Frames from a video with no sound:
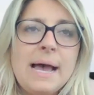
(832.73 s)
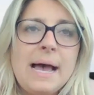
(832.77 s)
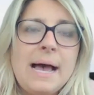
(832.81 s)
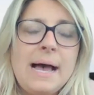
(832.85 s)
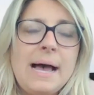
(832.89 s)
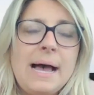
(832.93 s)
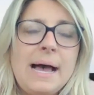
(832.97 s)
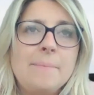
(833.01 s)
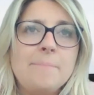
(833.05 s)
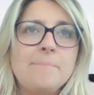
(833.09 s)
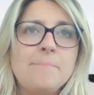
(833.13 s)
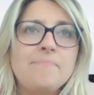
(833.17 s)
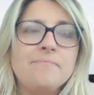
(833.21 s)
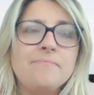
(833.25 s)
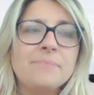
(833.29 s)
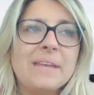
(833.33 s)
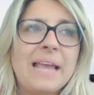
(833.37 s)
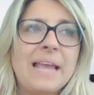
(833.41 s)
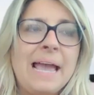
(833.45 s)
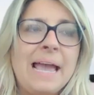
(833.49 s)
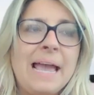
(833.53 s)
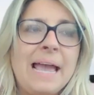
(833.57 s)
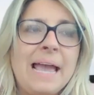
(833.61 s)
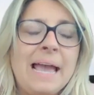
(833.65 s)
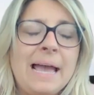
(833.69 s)

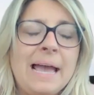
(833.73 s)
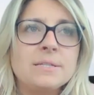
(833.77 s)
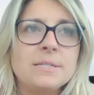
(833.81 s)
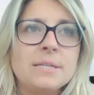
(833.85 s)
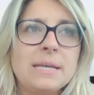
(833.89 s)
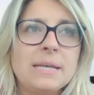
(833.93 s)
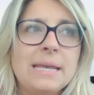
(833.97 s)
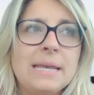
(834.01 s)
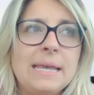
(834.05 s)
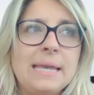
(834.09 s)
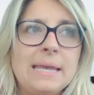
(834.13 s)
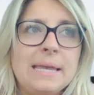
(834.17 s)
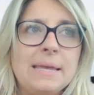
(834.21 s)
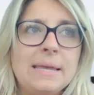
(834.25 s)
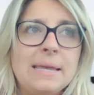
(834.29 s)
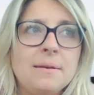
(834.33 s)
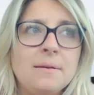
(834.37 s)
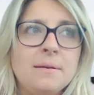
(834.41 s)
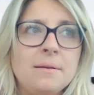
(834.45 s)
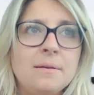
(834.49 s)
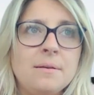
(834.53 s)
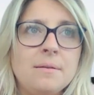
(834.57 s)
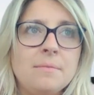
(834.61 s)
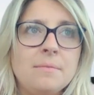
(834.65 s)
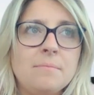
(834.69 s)
And
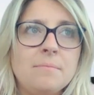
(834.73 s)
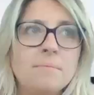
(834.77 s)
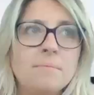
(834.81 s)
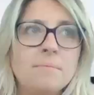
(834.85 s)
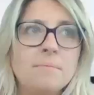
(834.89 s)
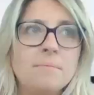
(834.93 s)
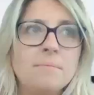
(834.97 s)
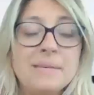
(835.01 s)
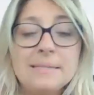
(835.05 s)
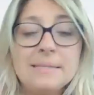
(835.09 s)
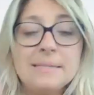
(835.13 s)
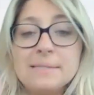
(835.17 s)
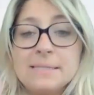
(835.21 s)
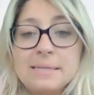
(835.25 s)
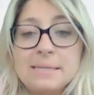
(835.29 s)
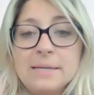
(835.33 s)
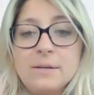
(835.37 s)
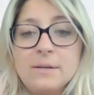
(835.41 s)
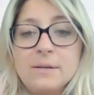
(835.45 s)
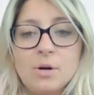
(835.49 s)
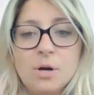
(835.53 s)
in BC,